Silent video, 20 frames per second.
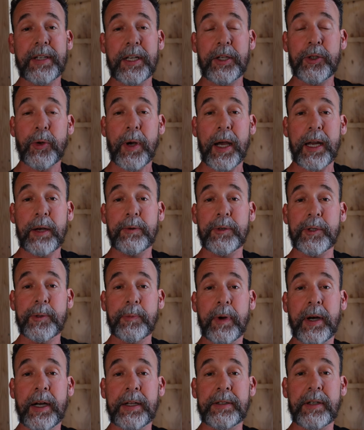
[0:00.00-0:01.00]
I try to
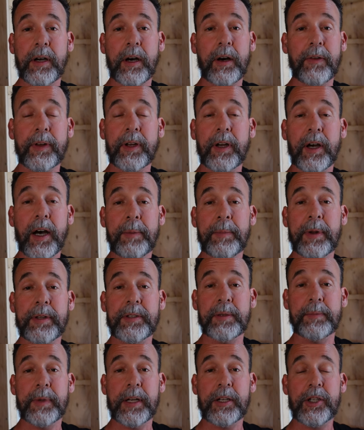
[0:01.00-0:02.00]
respond to all the
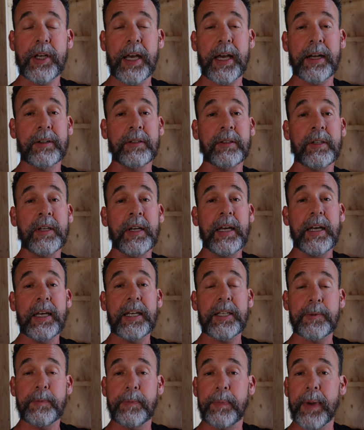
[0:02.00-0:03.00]
comments on my channel
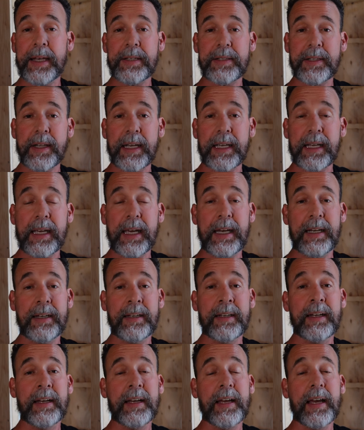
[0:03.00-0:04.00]
as best I can,
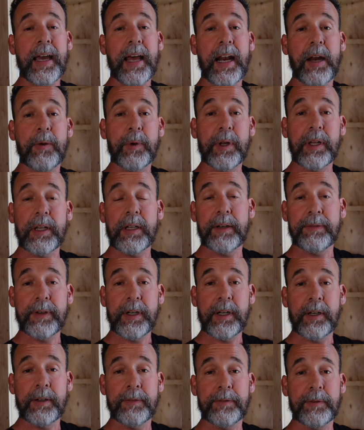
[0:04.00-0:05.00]
and I really love
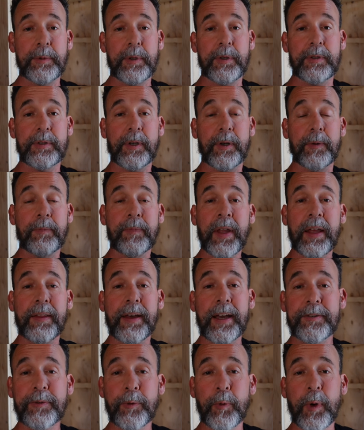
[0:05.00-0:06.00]
hearing from you. So
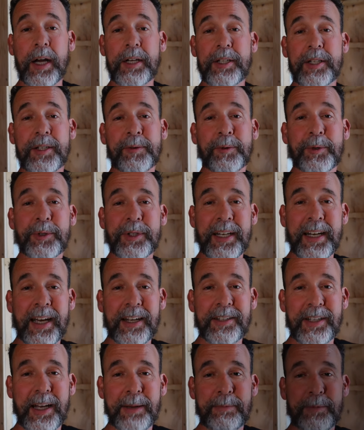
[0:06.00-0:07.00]
thanks for watching, we'll see you
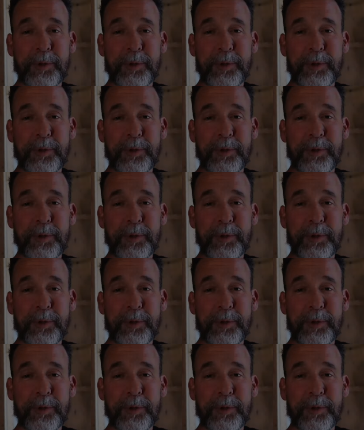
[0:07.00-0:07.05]
next time.